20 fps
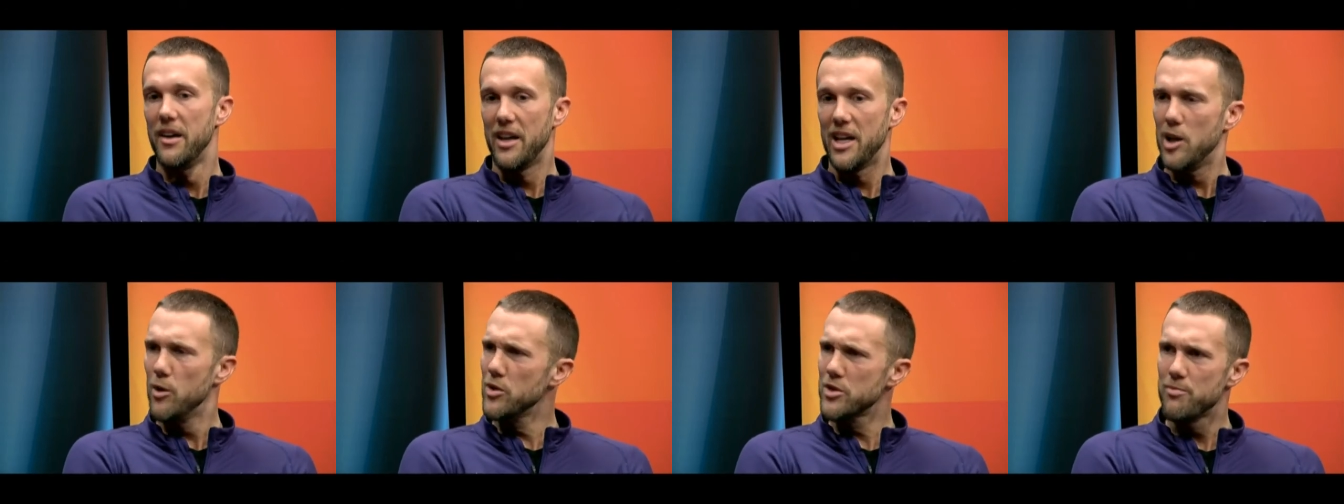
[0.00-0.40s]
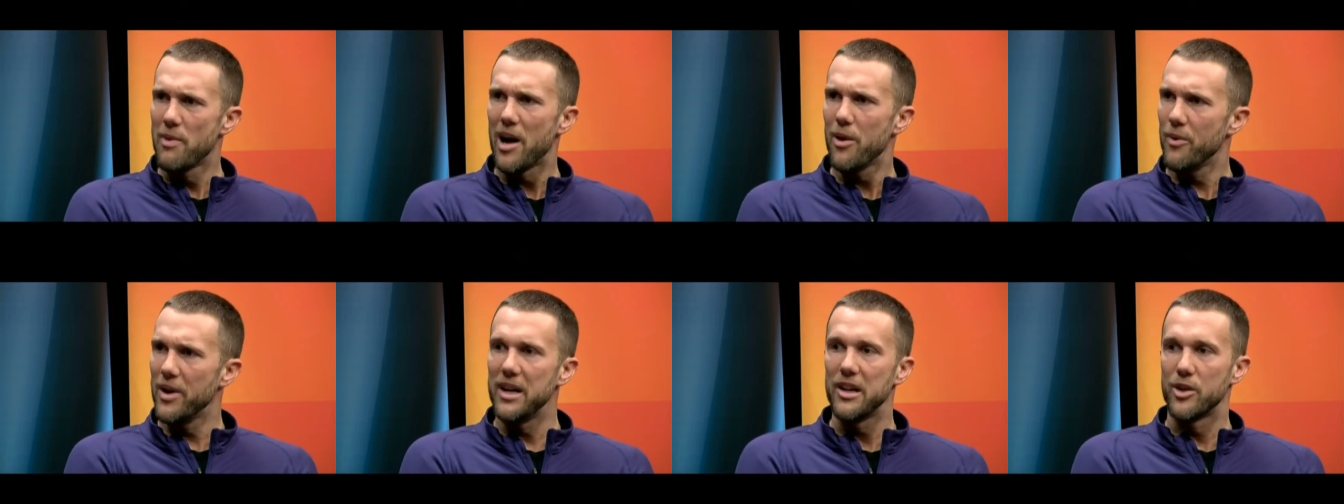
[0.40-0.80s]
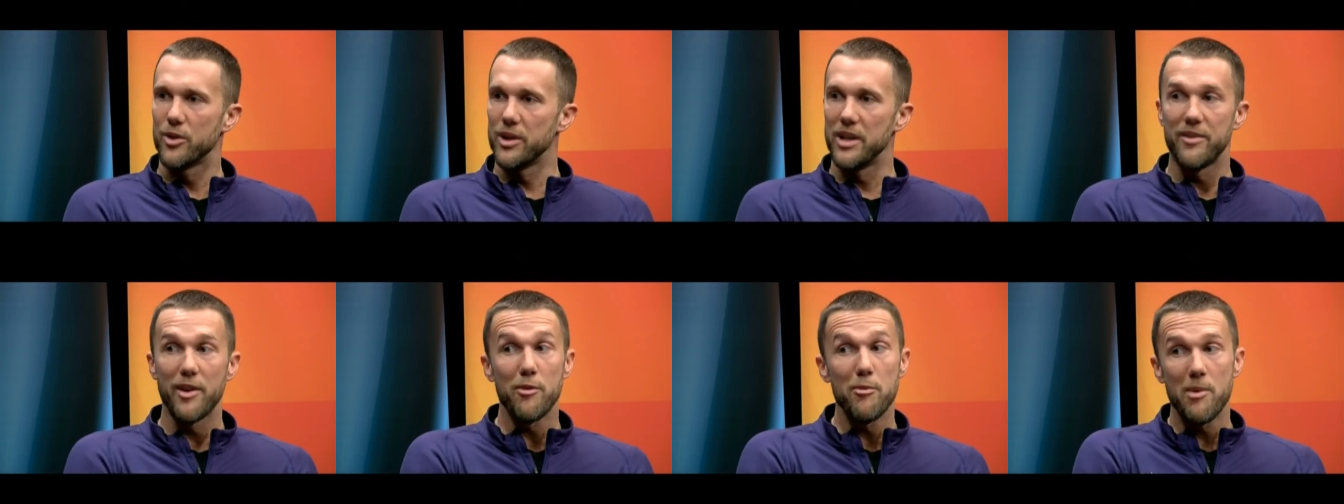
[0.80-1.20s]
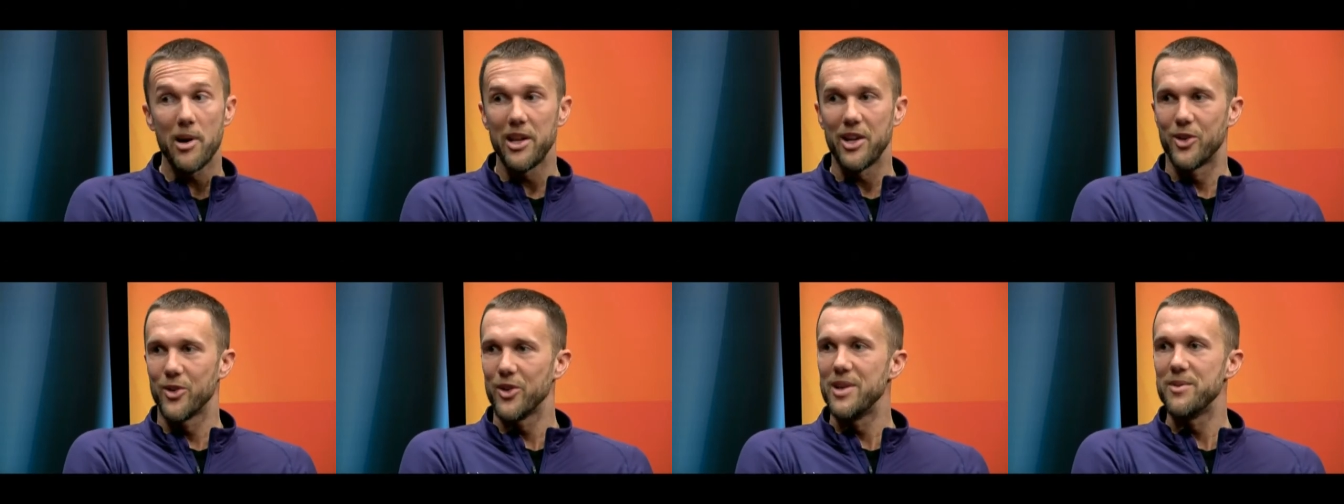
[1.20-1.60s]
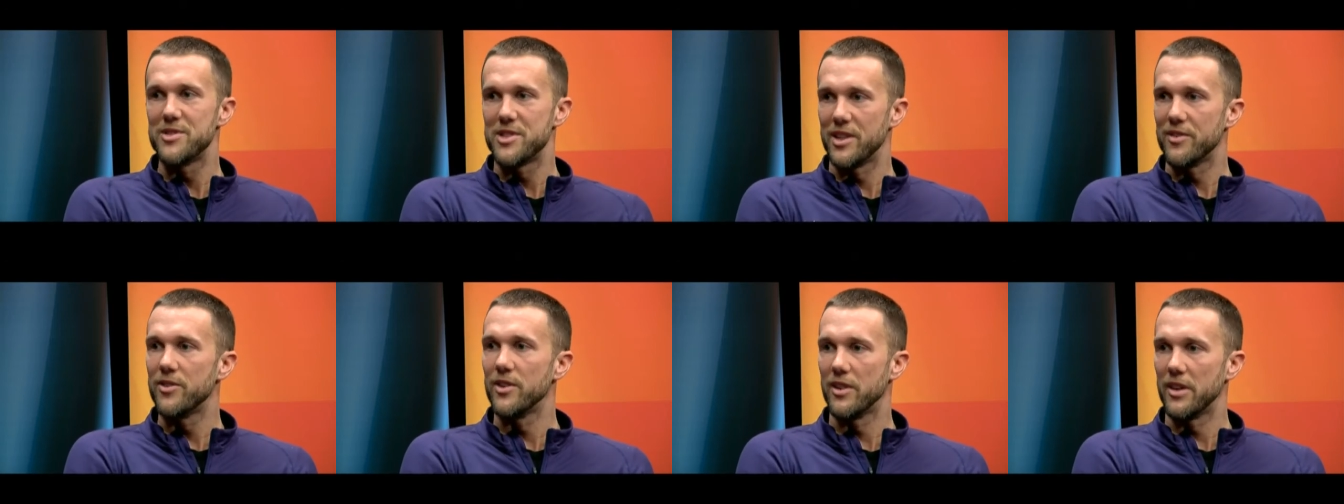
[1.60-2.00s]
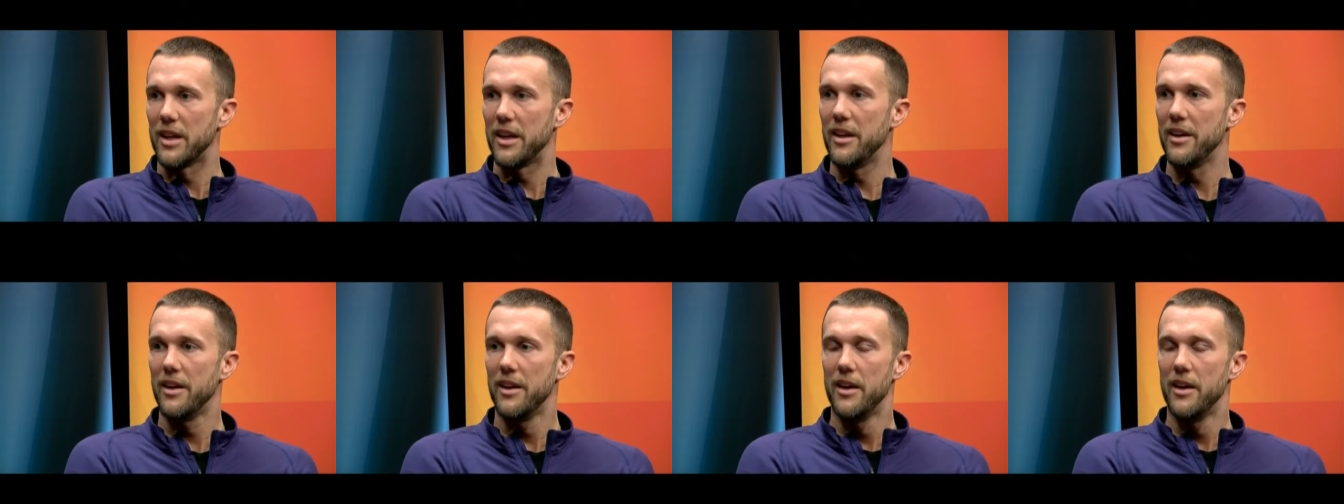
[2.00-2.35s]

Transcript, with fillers: And it was my way to grieve. Everybody grieves differently.